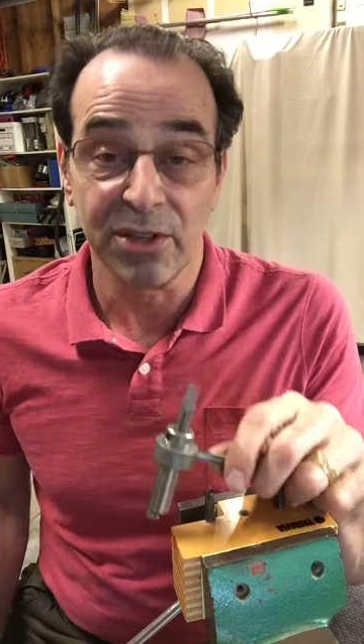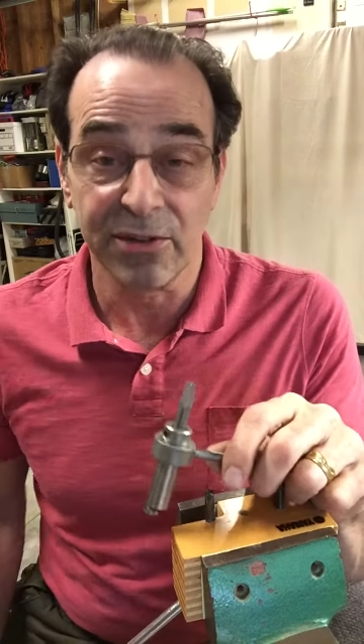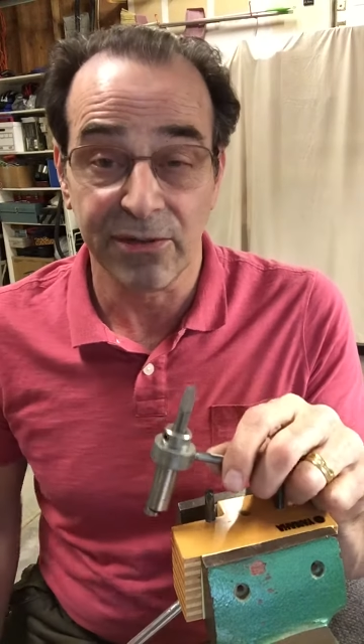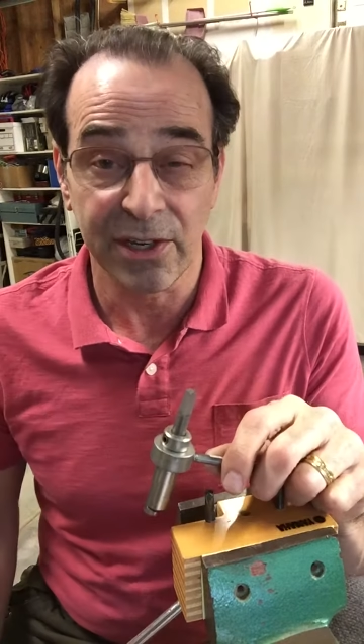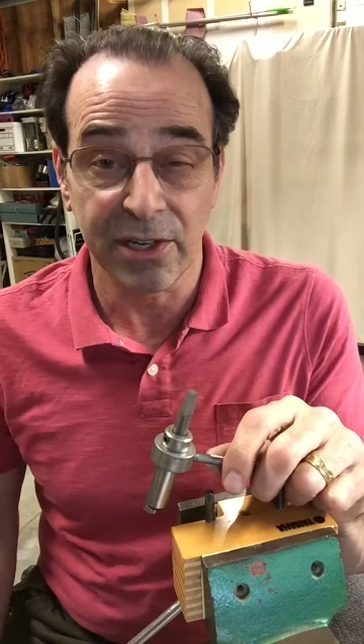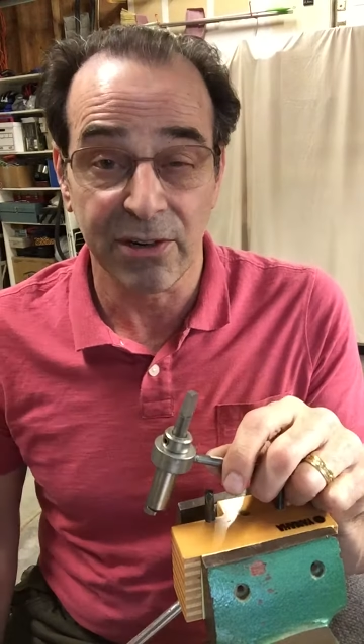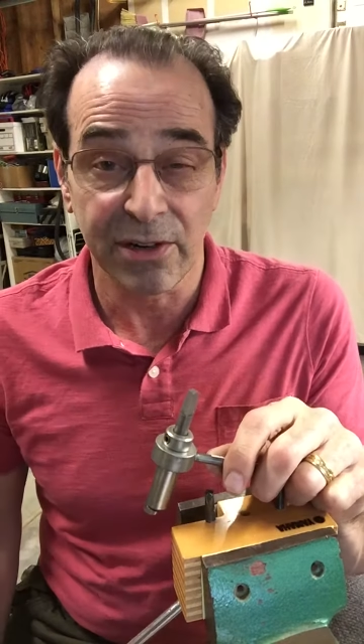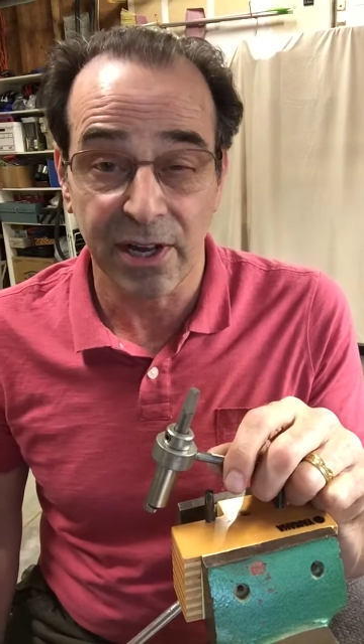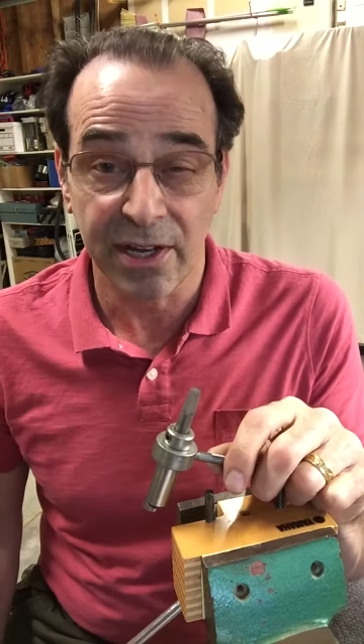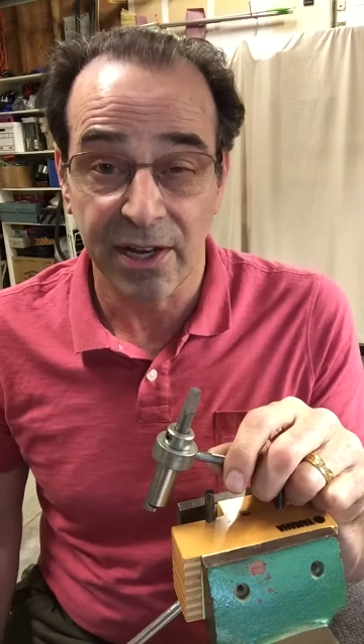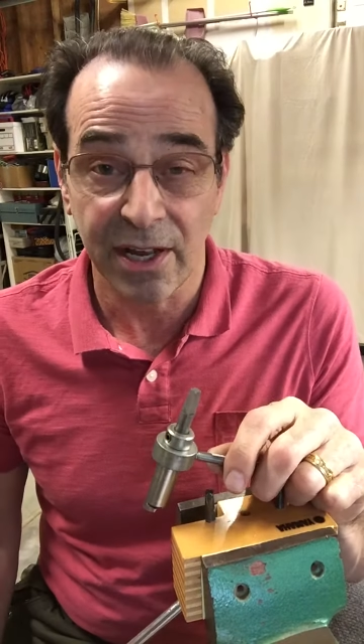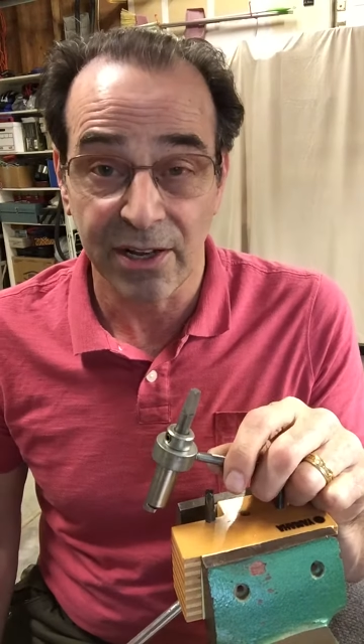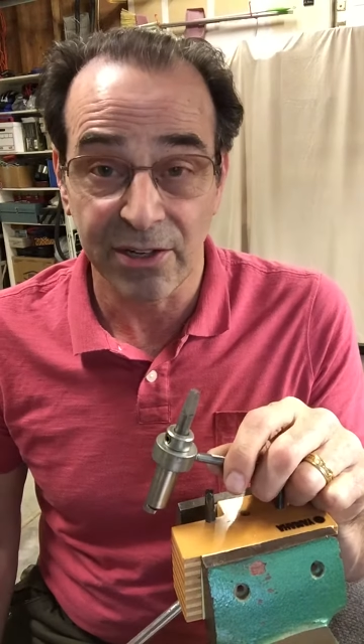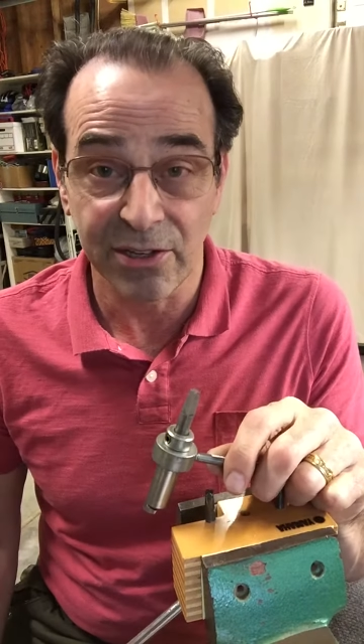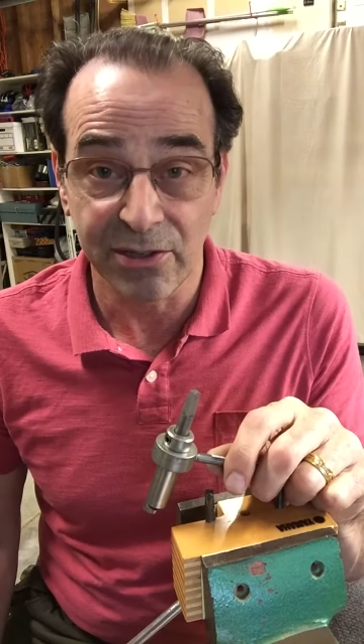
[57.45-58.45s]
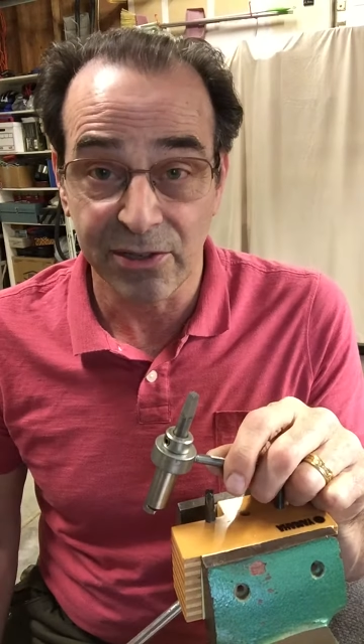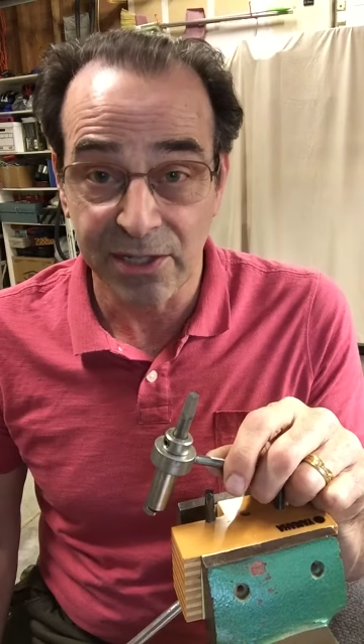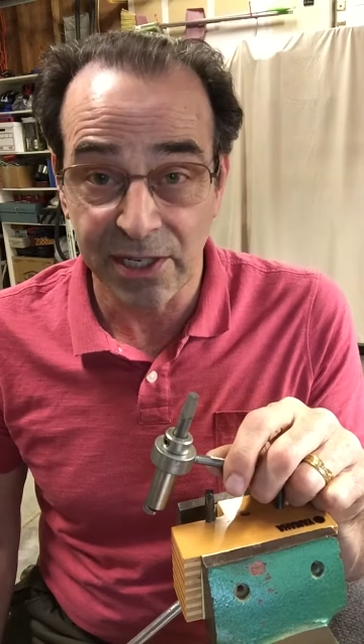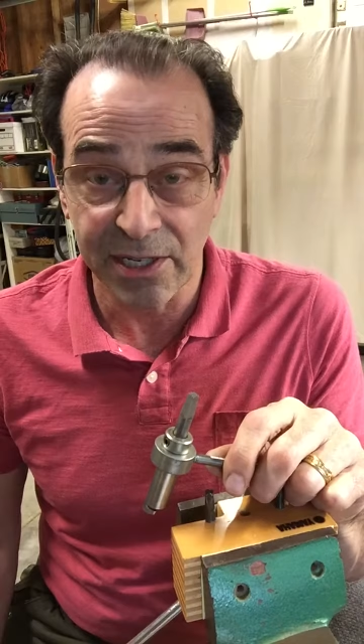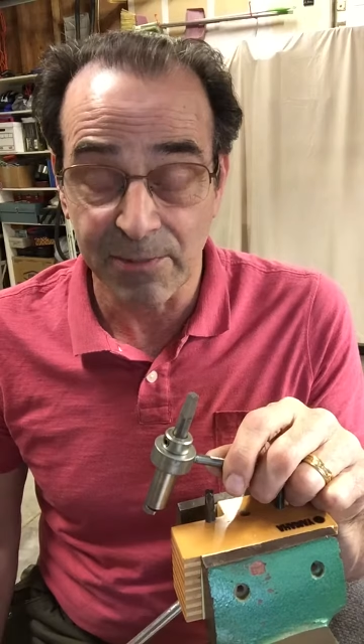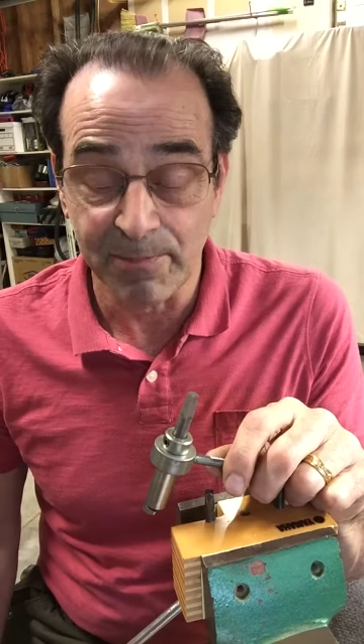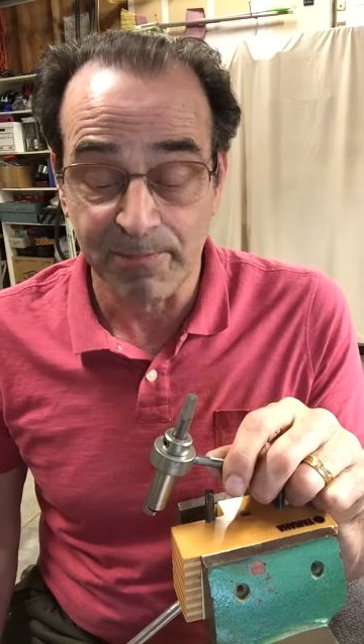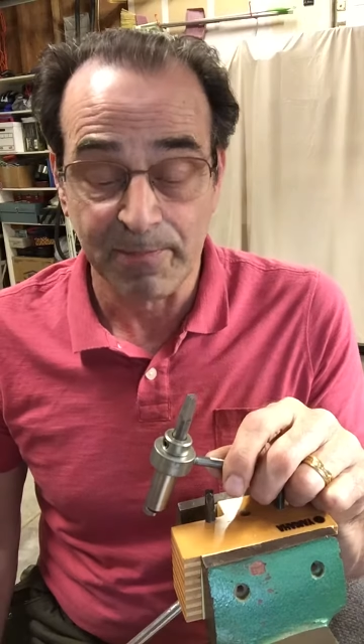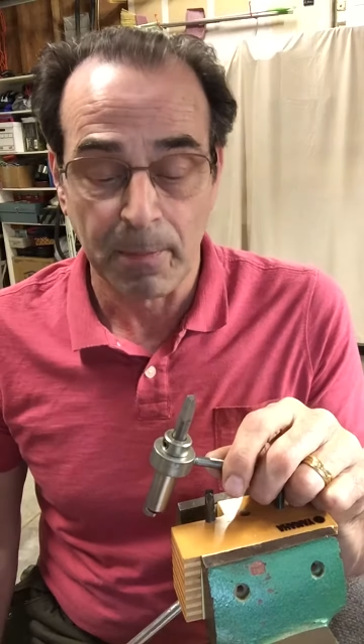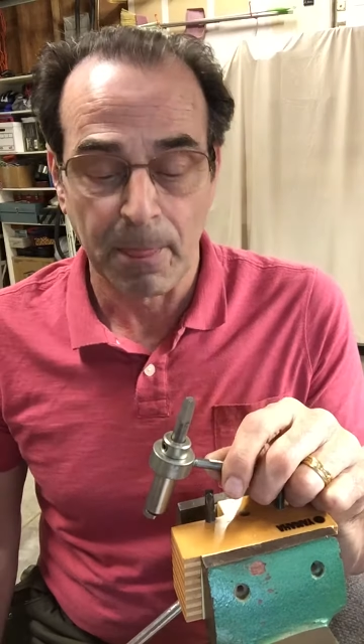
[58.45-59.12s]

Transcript: to figure out how to use it